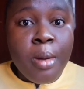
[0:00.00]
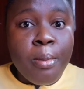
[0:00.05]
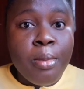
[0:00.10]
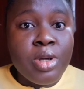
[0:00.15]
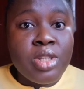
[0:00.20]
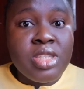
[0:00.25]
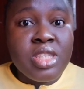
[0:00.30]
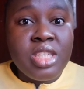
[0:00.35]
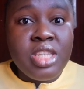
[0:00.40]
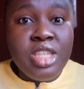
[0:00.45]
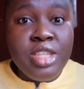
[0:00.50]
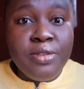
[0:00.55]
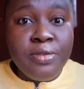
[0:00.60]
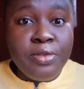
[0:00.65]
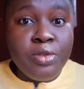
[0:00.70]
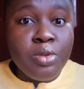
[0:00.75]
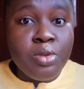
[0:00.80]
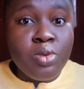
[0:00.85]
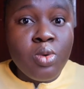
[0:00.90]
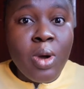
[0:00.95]
But
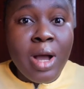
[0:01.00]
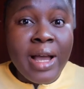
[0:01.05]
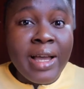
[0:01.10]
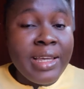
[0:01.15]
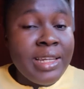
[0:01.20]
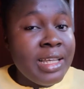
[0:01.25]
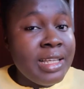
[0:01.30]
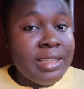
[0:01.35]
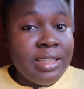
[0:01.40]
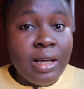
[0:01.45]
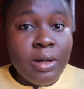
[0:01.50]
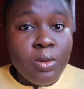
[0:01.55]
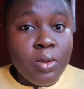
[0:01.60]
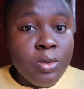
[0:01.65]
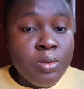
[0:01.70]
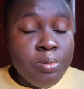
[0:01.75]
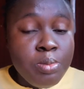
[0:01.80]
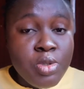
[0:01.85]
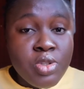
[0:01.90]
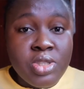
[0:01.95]
if you go ahead and
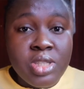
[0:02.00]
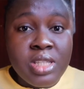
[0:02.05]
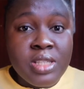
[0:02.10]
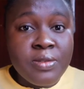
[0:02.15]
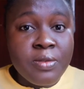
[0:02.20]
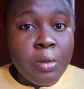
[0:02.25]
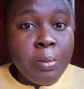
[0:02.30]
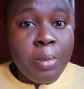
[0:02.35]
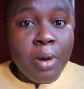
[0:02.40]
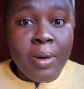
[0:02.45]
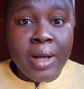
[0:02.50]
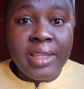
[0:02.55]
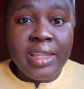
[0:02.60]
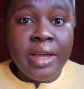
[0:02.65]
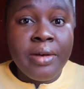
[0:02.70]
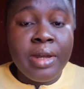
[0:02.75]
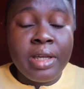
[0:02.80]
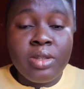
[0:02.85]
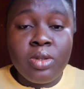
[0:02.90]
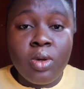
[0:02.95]
download music from Power
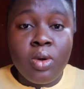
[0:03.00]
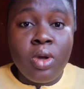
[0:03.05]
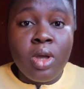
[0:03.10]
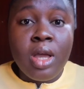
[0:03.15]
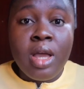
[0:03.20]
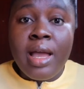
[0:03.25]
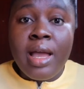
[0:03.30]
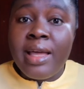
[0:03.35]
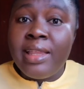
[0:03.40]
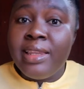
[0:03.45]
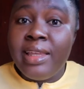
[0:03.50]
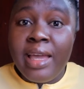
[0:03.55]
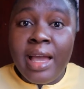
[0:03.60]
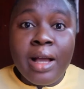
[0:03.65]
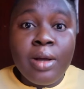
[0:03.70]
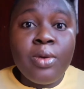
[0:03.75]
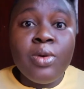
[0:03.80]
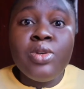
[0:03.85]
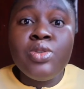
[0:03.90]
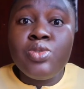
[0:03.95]
Director, they
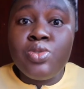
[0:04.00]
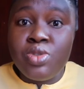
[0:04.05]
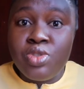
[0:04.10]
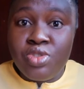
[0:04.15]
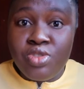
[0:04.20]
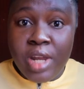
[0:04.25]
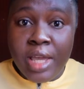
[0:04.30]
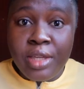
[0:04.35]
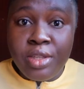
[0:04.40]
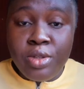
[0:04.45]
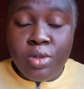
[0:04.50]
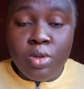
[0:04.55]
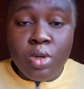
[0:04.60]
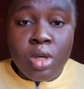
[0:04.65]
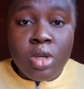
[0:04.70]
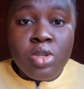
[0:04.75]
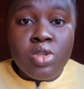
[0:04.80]
are going to strike you.